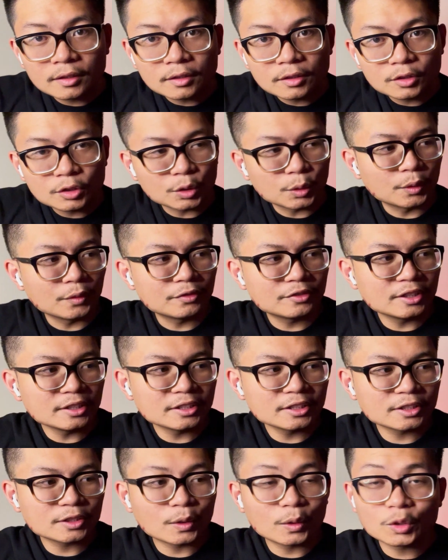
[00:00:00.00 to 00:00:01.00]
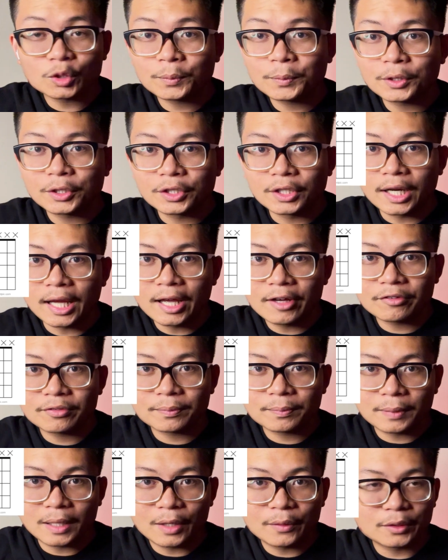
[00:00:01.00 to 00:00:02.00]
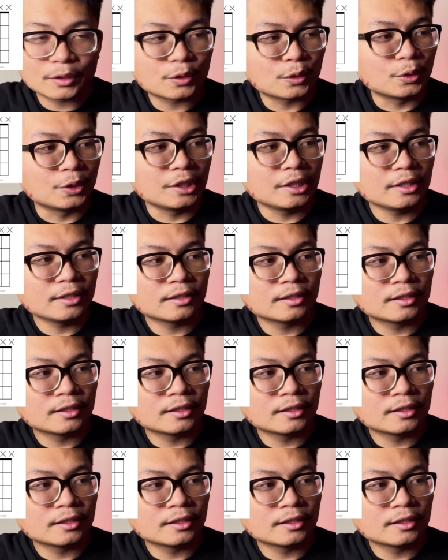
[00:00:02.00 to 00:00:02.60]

So if this is going to be your F power chord,